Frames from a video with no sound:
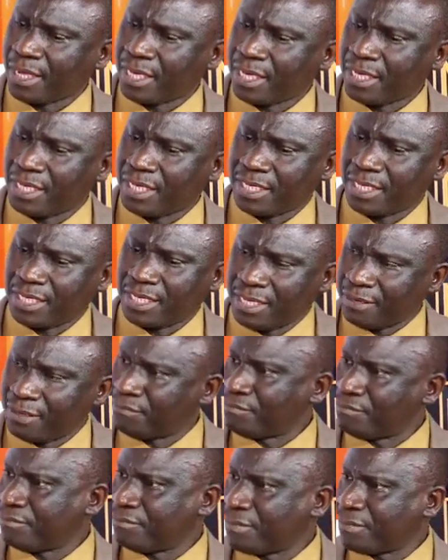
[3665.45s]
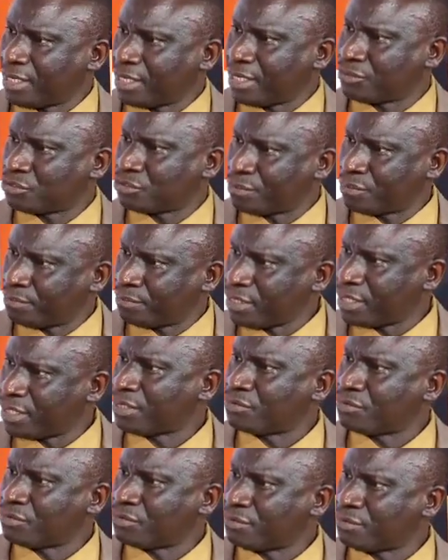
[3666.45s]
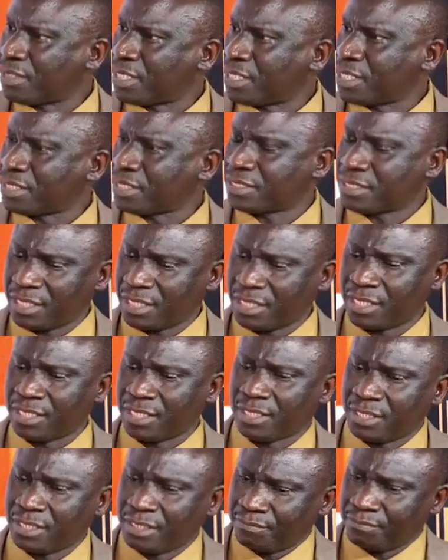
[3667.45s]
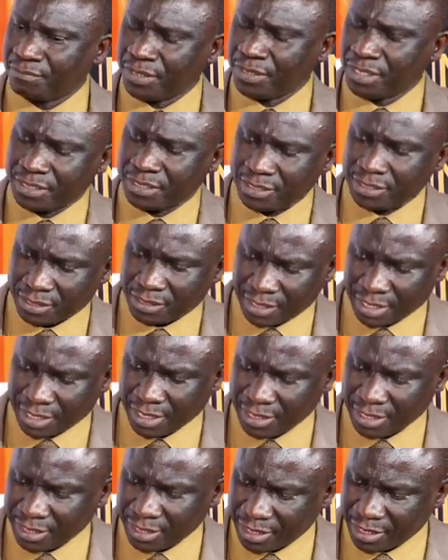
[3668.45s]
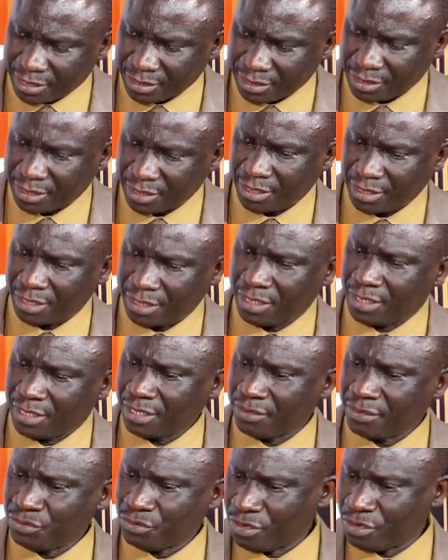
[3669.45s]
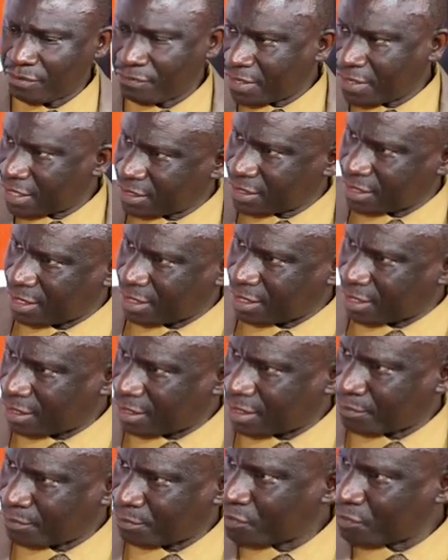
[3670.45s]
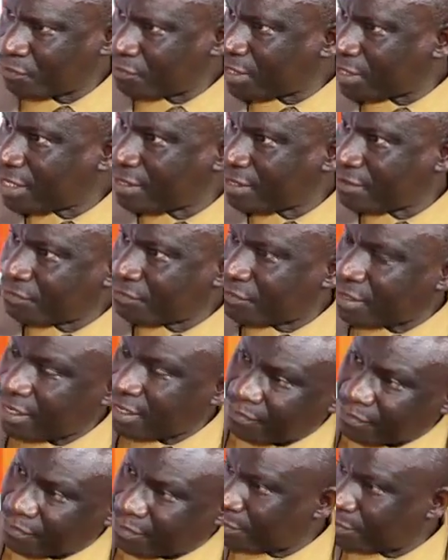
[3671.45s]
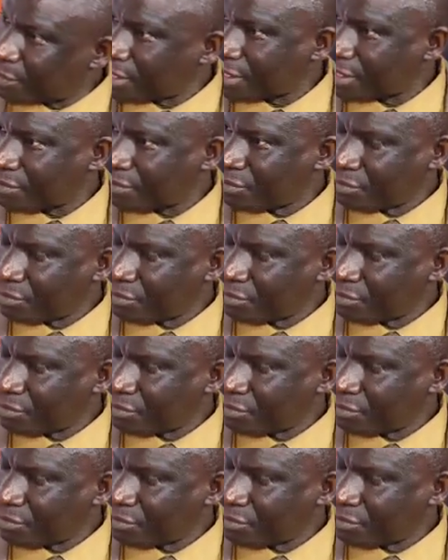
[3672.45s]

And they came and submitted to me and say, Pierce, here it is, universal, providing for everybody.